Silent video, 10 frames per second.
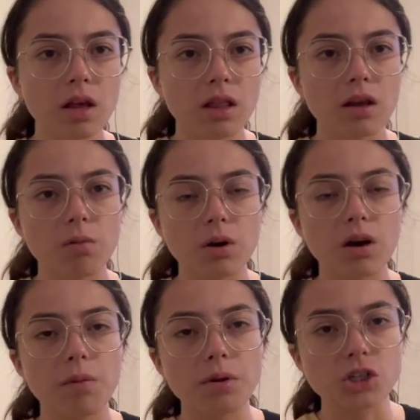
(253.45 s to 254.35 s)
there were
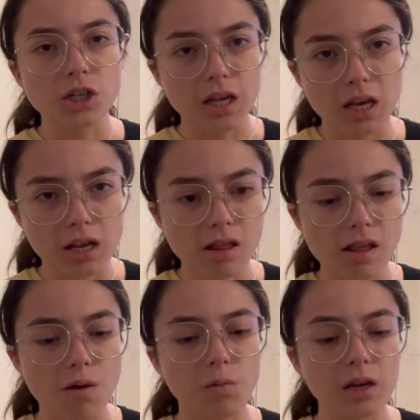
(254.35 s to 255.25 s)
a bunch of kids
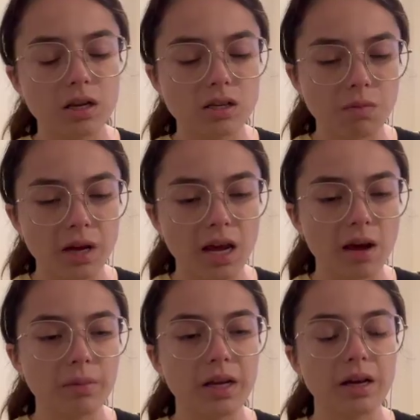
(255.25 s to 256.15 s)
that went into
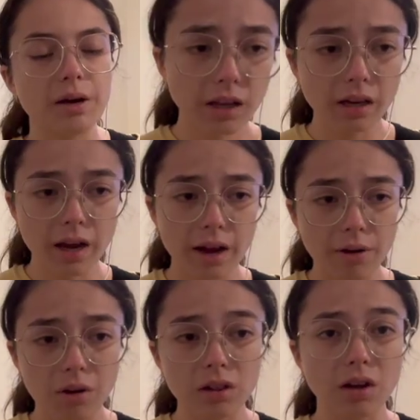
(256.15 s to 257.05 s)
Miami and
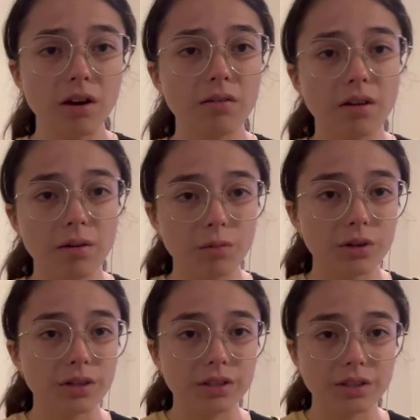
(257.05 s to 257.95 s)
how a lot of them were
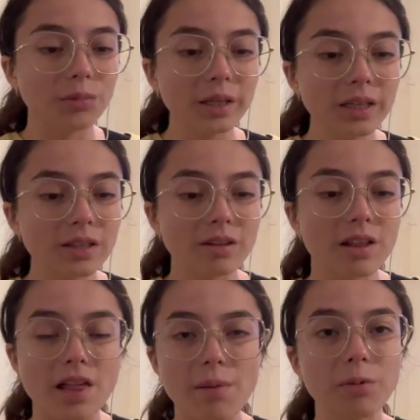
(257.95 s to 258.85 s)
just really
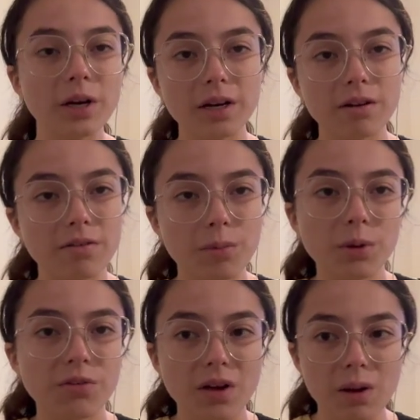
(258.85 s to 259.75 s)
separated from
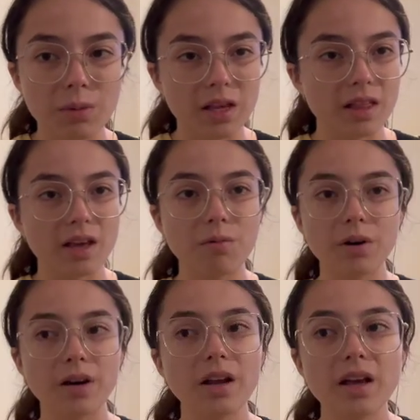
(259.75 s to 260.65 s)
their families. They
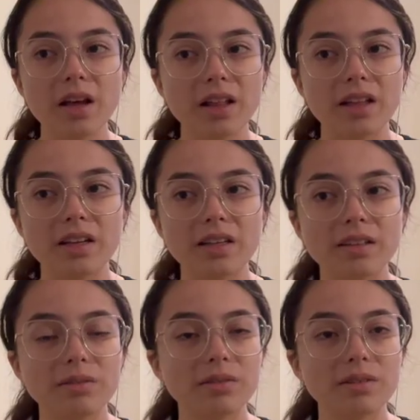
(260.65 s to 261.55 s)
were
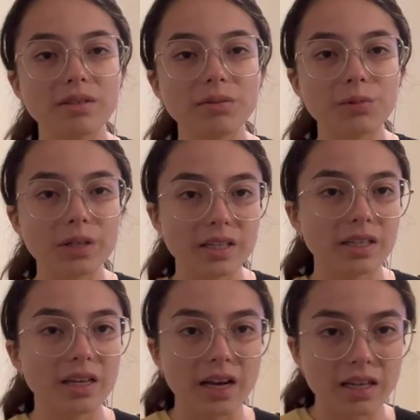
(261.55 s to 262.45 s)

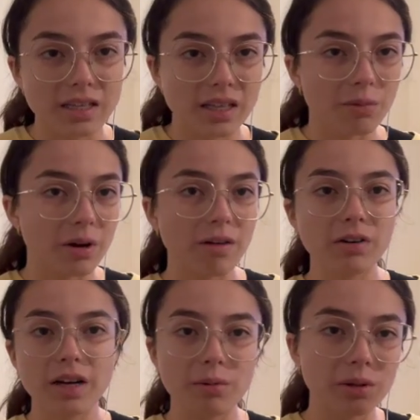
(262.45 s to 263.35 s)
disconnected. They were
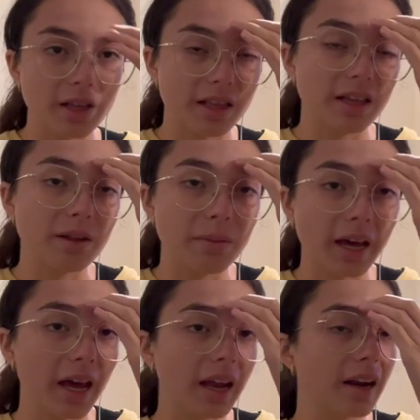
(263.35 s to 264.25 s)
never able to see them
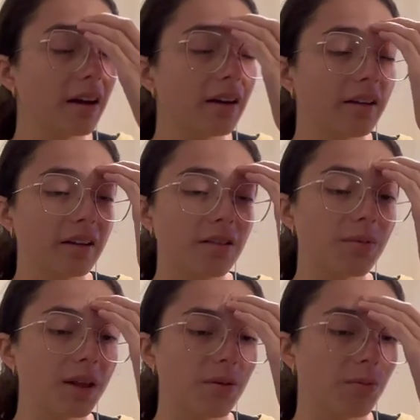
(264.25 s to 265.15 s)
again. It's
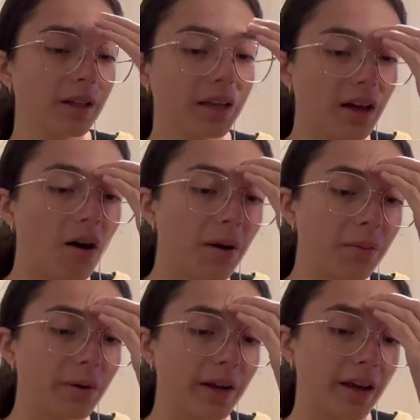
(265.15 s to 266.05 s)
really
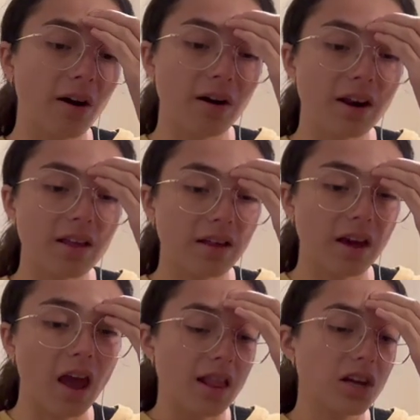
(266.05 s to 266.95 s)
heartbreaking,
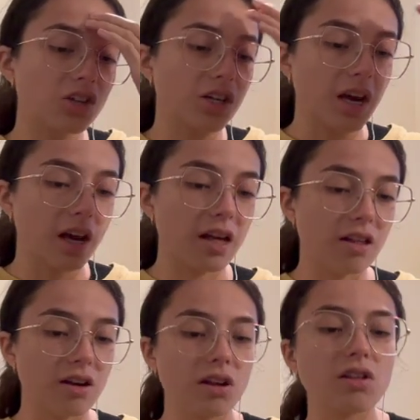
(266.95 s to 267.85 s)
honestly. And then she has
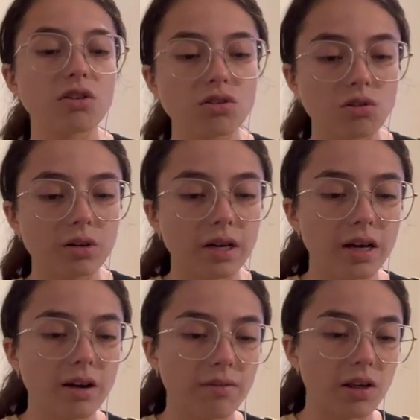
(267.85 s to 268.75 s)
another
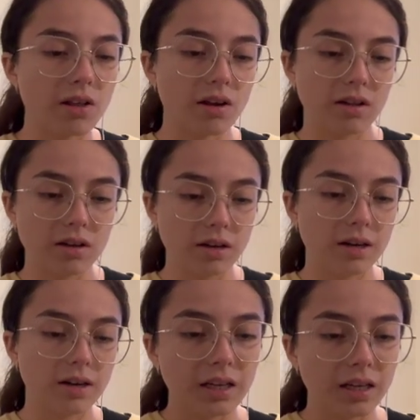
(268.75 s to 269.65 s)
story of this
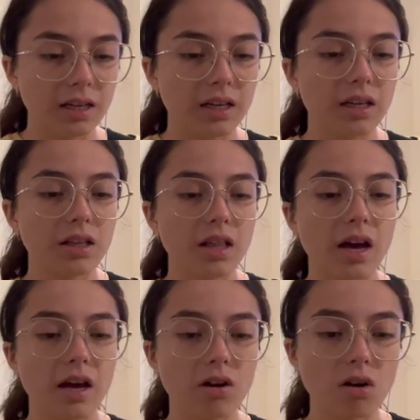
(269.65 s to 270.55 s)
other lady
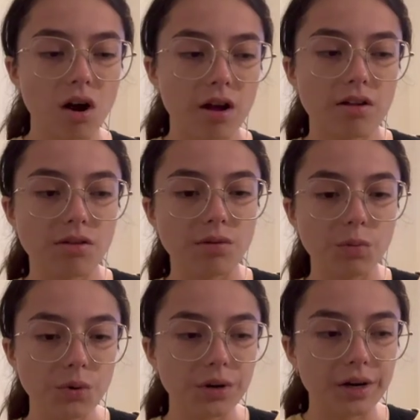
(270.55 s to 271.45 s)
that crossed the
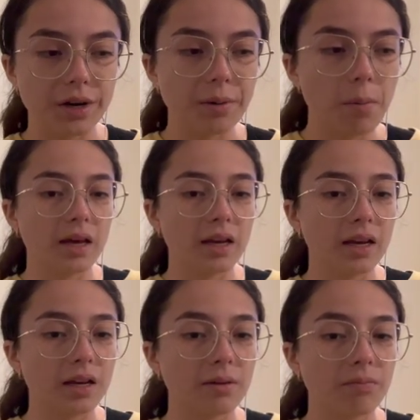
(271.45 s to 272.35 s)
border
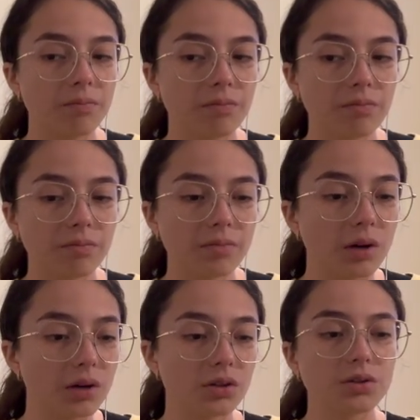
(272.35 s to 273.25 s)
and
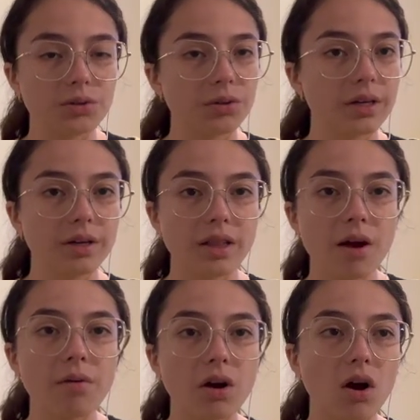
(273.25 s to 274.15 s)
her story in
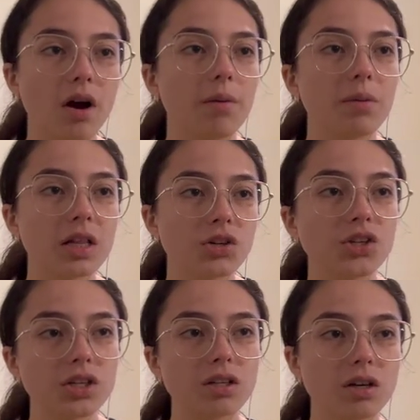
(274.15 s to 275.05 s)
that regard. But then
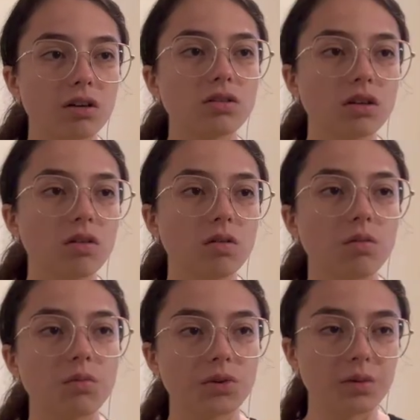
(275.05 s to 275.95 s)
she's
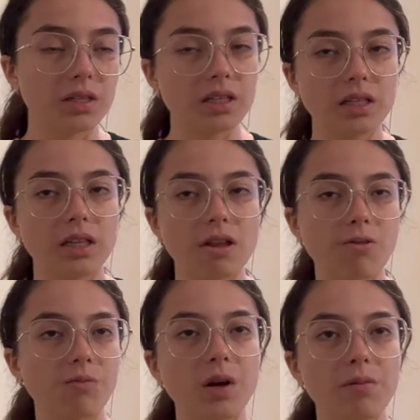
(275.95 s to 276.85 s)
also, more recently, this
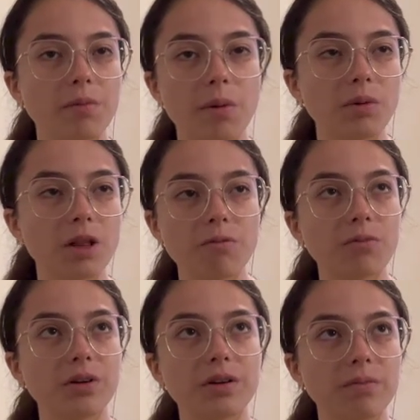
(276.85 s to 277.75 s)
is why I remember this
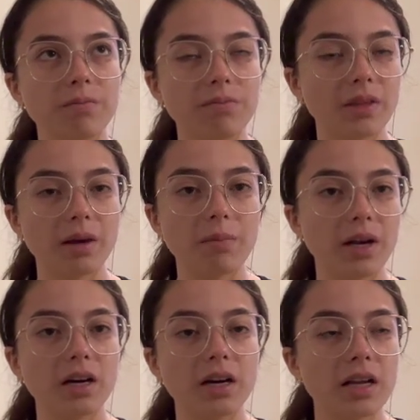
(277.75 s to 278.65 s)
more like
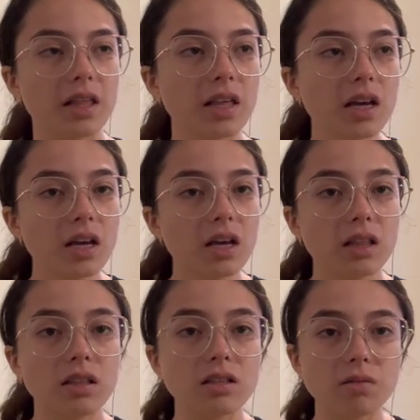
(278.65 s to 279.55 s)
better, is
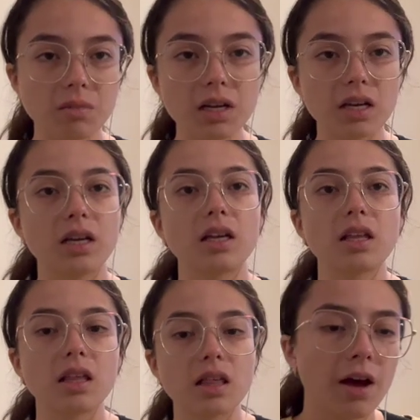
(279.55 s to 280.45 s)
the
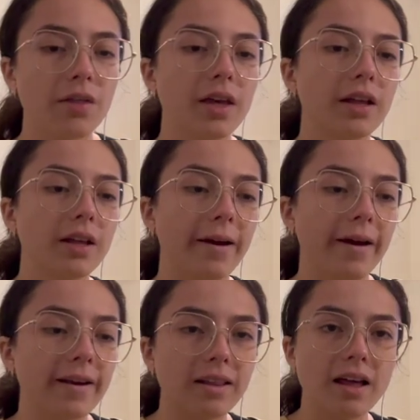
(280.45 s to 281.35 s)
Dominicans, how they
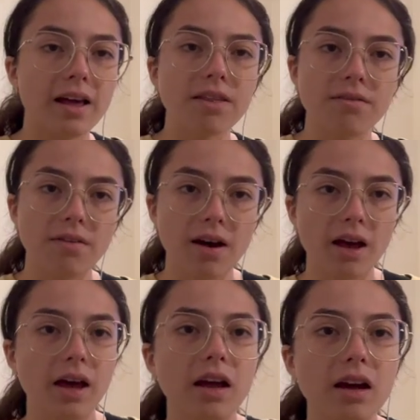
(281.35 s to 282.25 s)
kind of
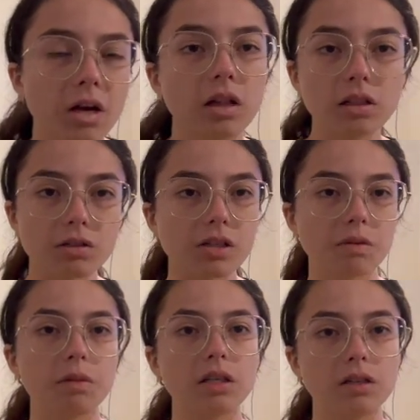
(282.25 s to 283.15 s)
classify
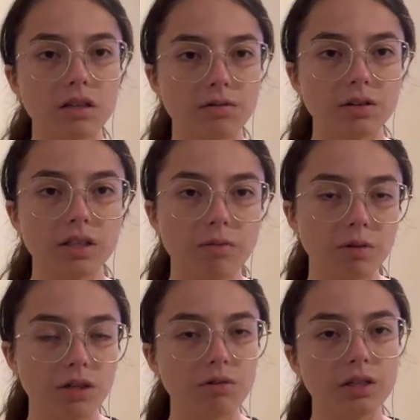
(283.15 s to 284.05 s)
colorism a little different than we
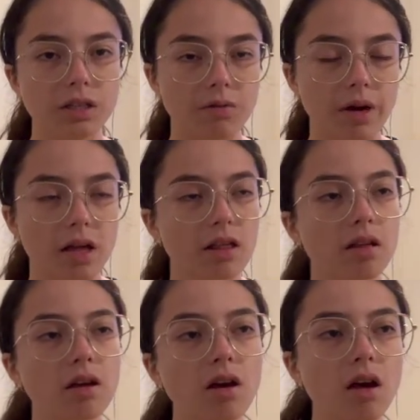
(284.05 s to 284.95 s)
do in the US.
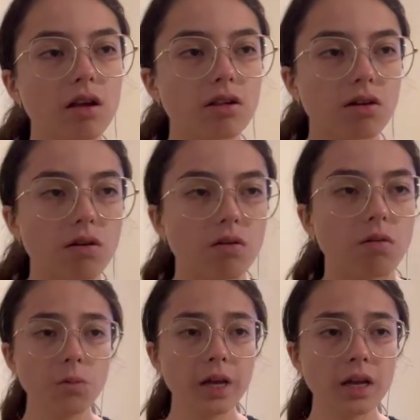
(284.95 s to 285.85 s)
So
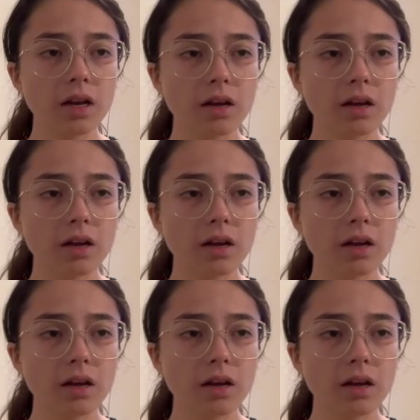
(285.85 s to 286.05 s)
when